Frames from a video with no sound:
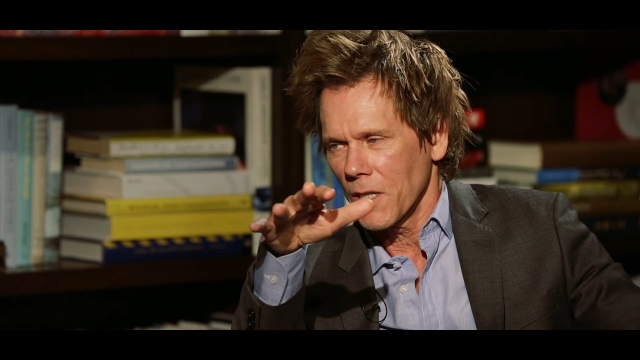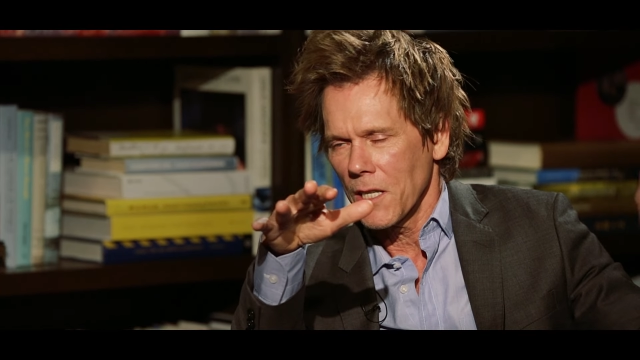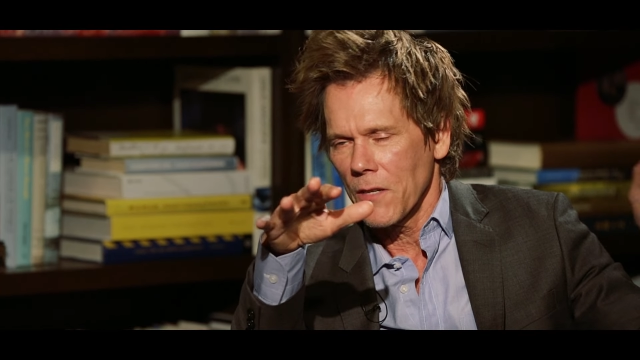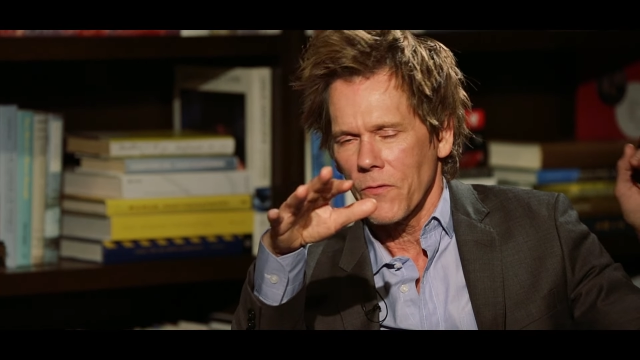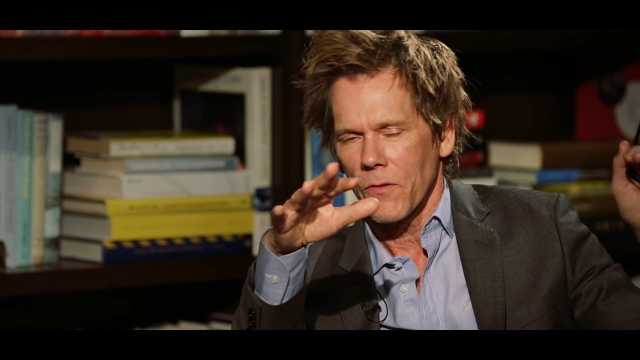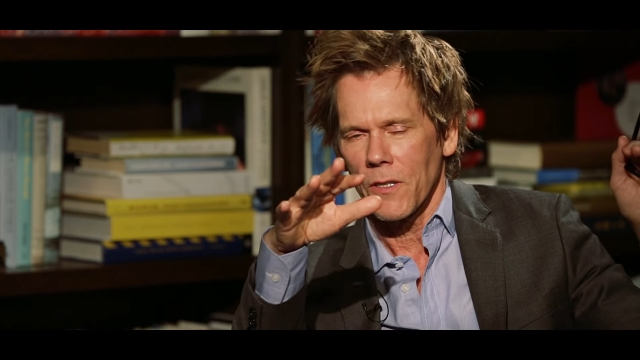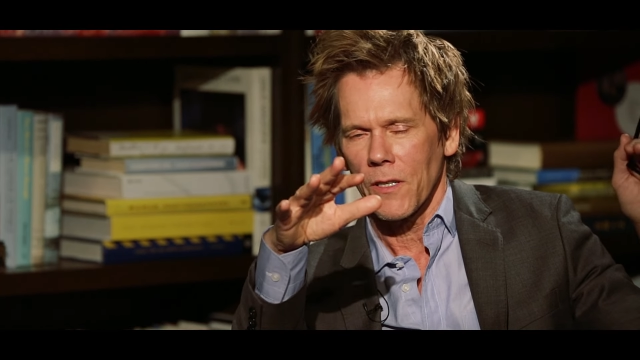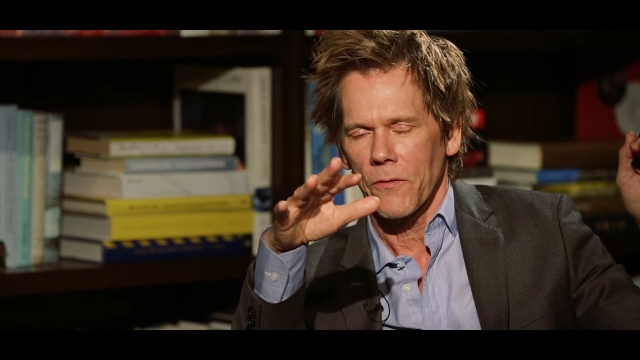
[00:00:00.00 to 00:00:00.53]

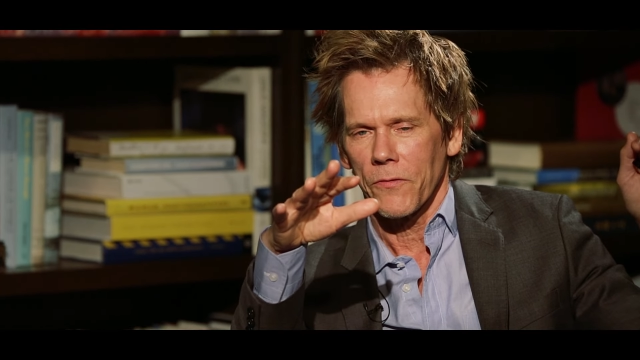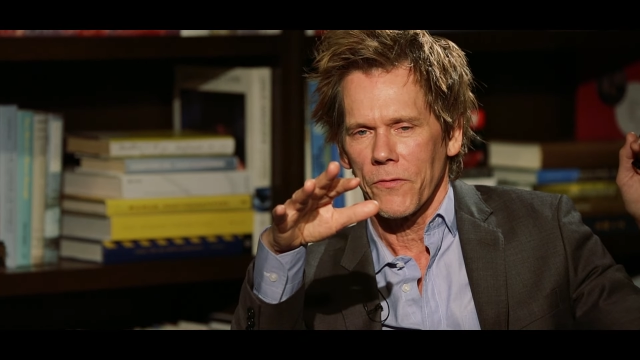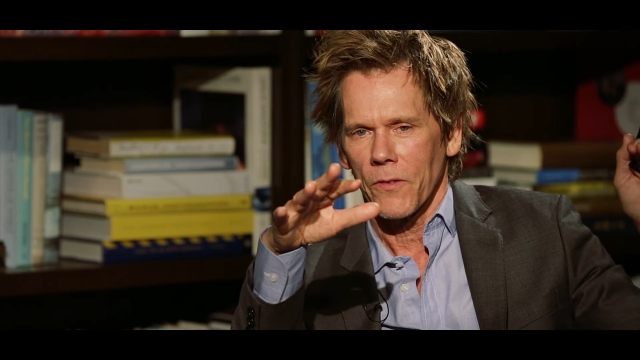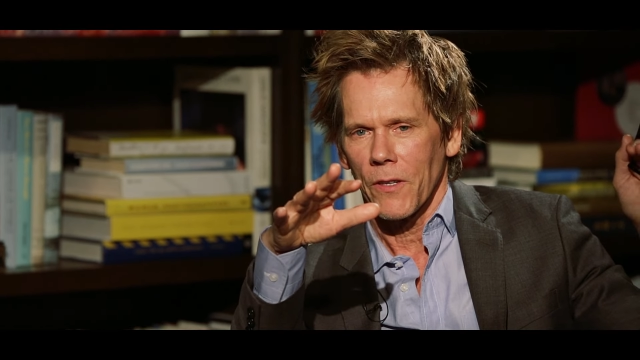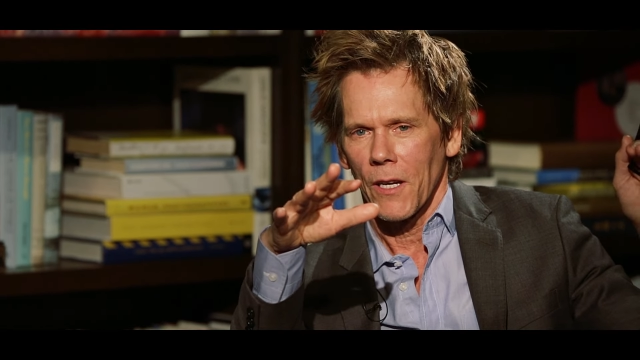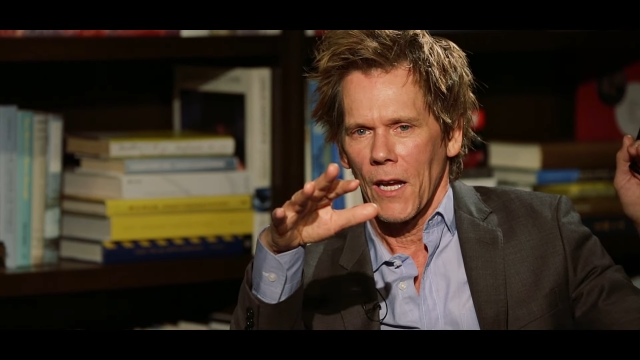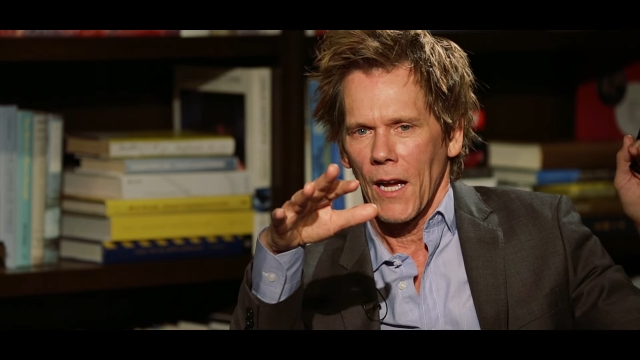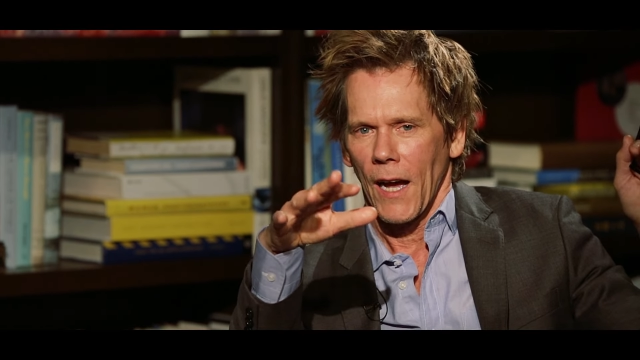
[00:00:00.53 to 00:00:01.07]
Even if
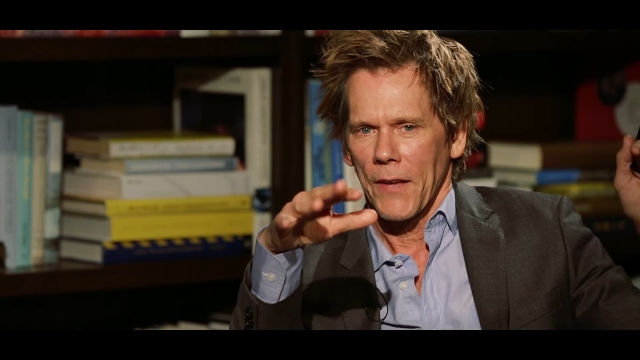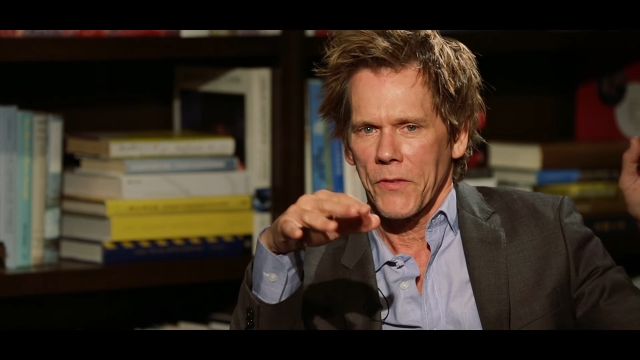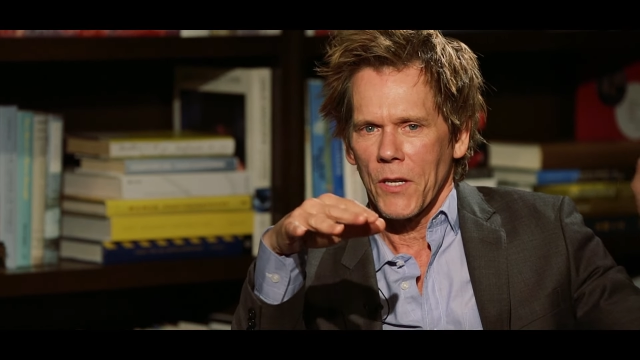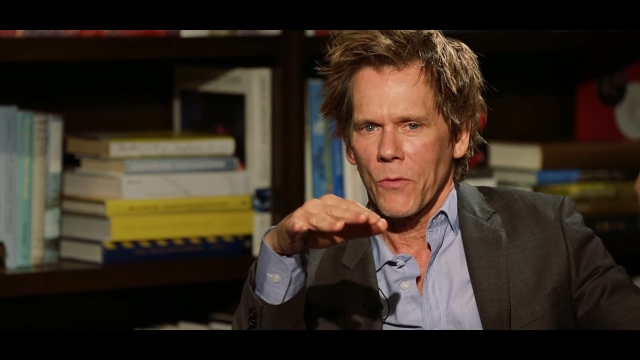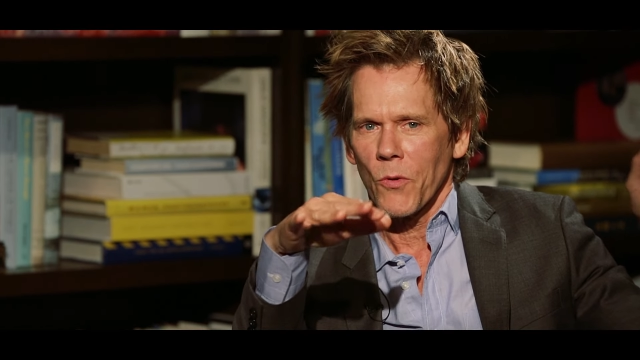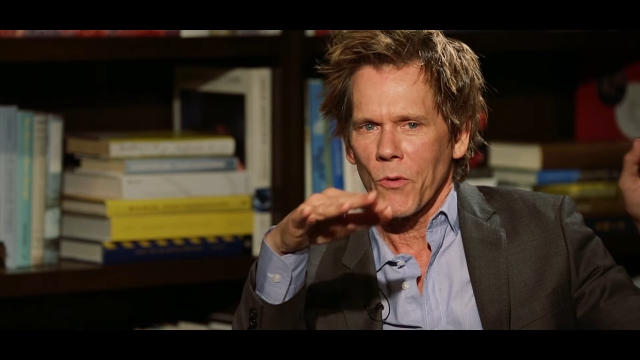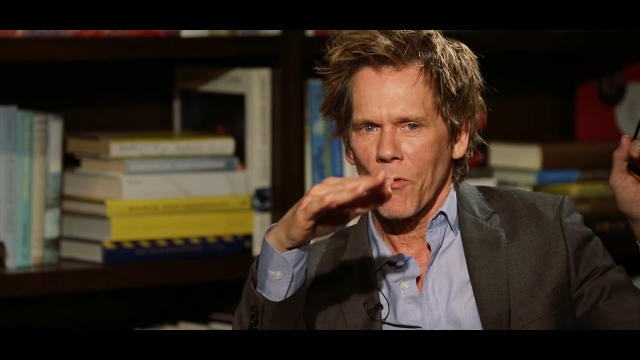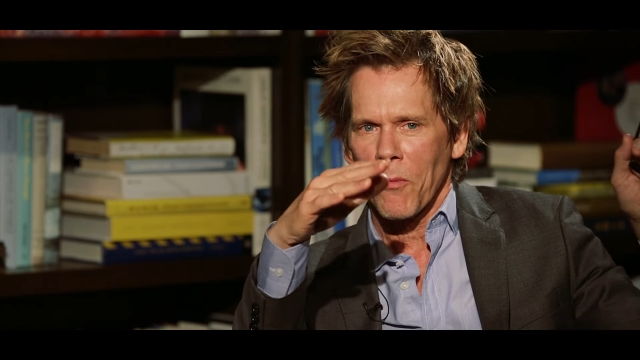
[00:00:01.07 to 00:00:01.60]
I
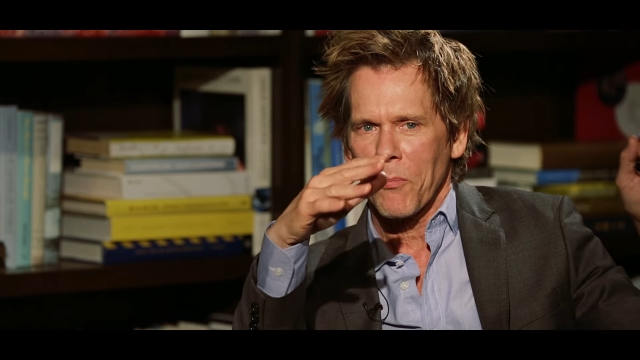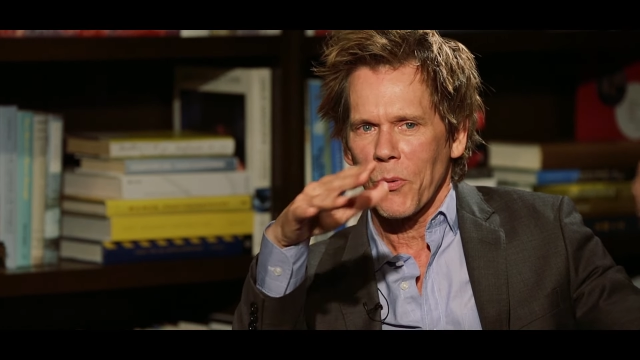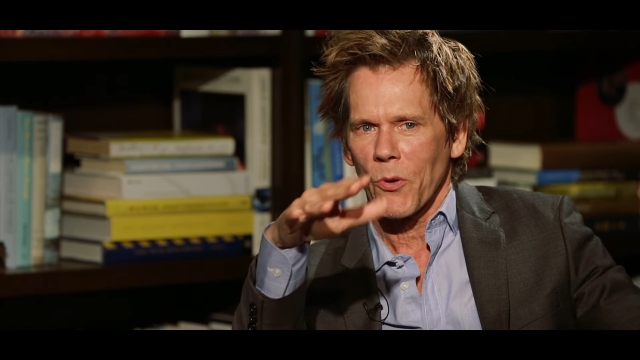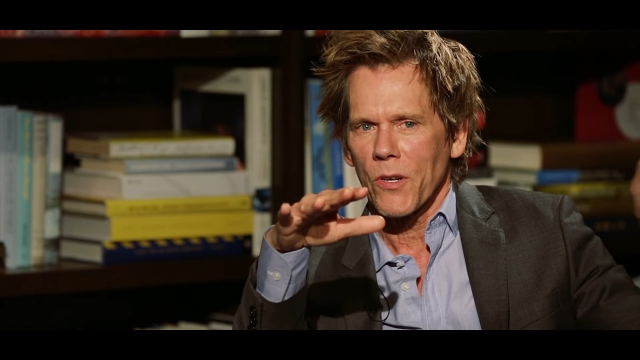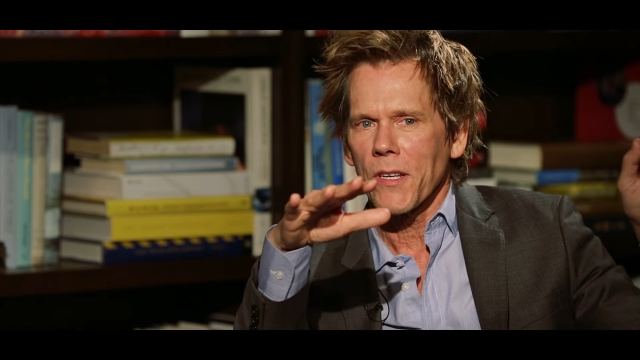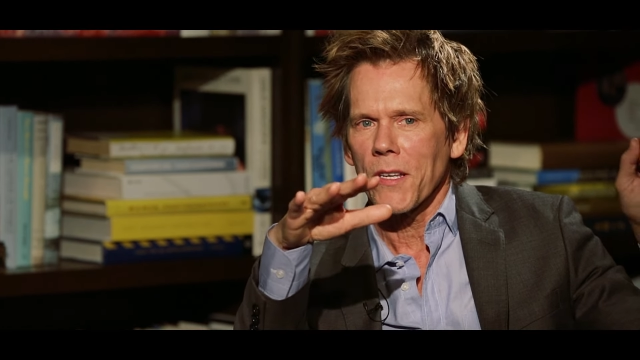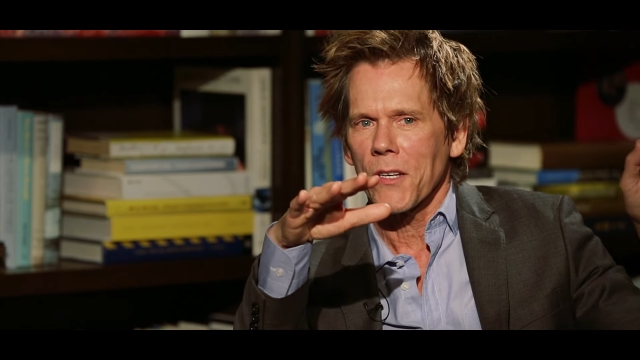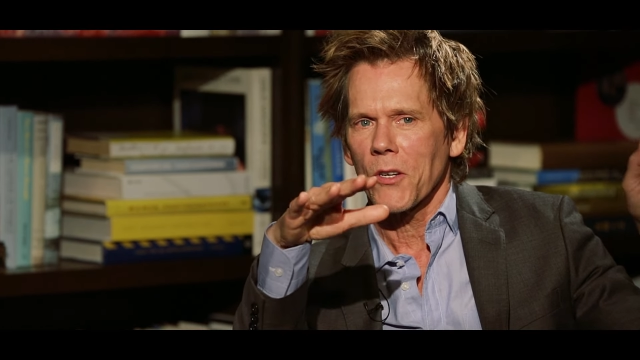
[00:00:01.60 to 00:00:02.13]
think we were
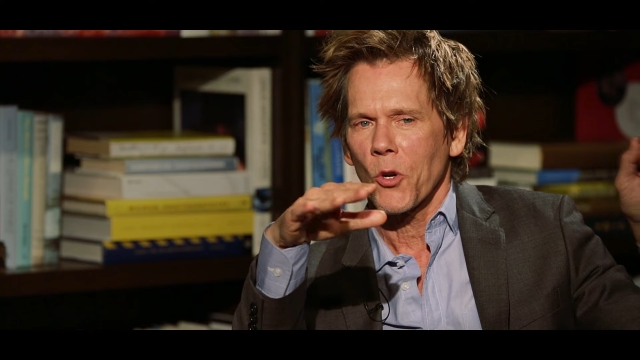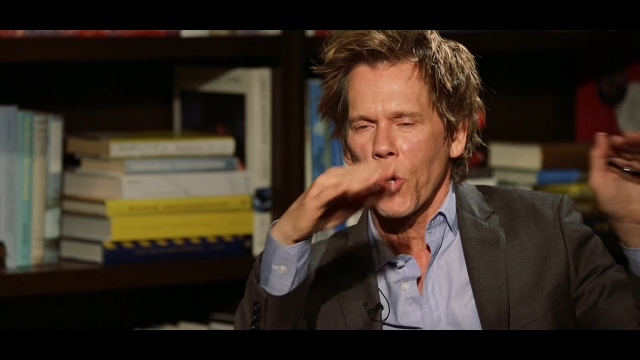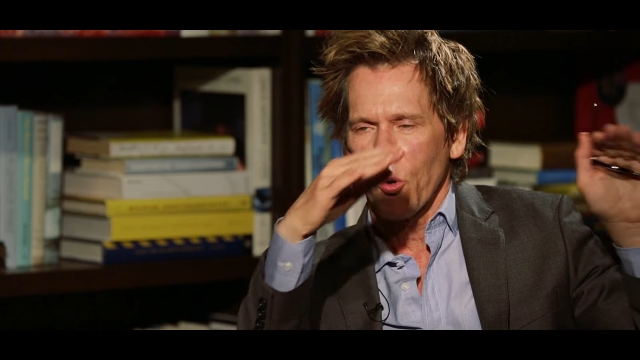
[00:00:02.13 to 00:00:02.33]
pretty